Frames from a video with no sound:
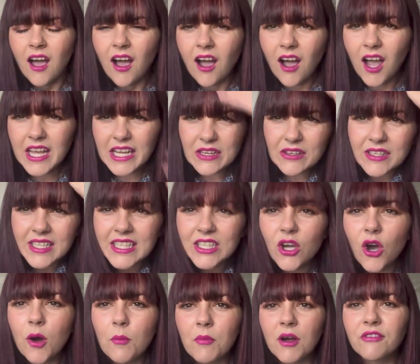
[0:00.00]
I only
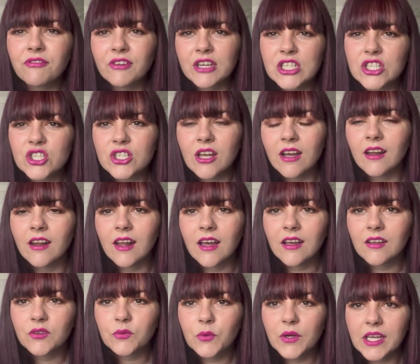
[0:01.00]
got my fringe cut
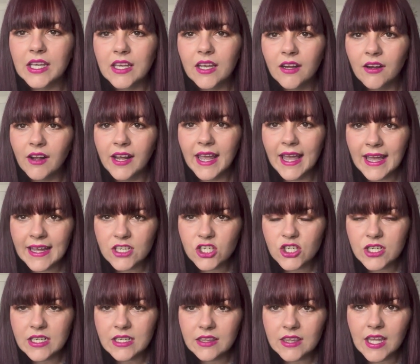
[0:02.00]
last week, and I
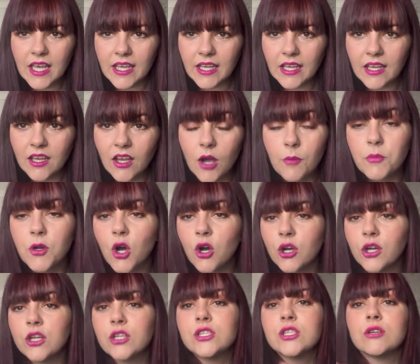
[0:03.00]
actually think I'm not
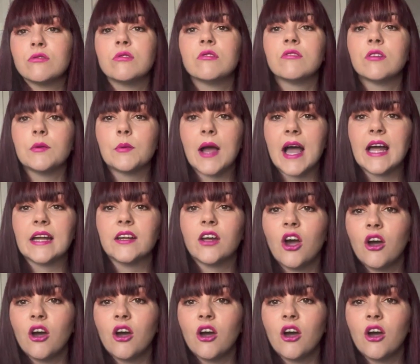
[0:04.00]
going to do a Rouen.